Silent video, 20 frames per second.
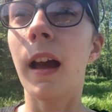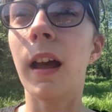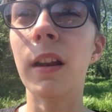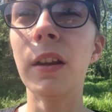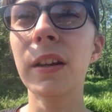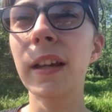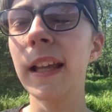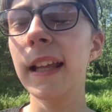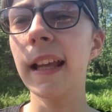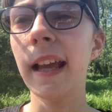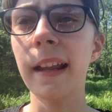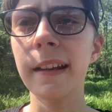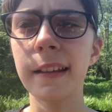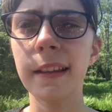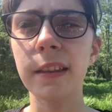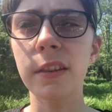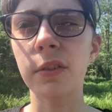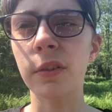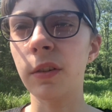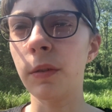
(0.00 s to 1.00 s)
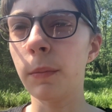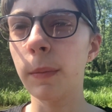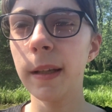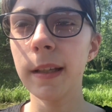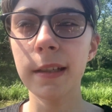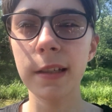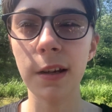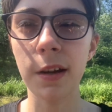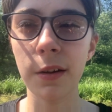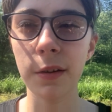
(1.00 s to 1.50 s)
looking at it through the
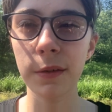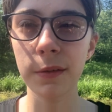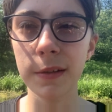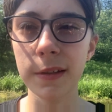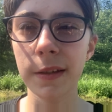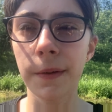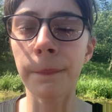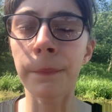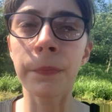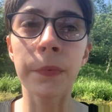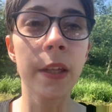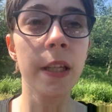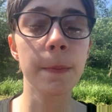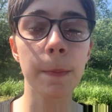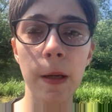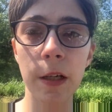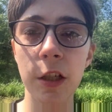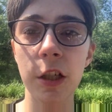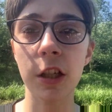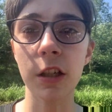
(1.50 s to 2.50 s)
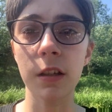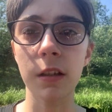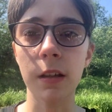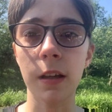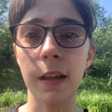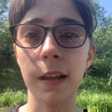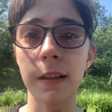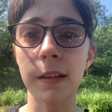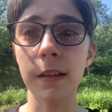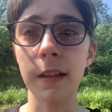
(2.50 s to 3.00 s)
windows, especially
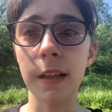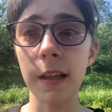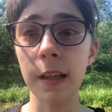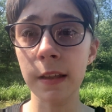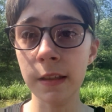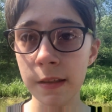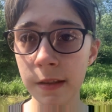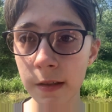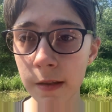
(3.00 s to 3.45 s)
in this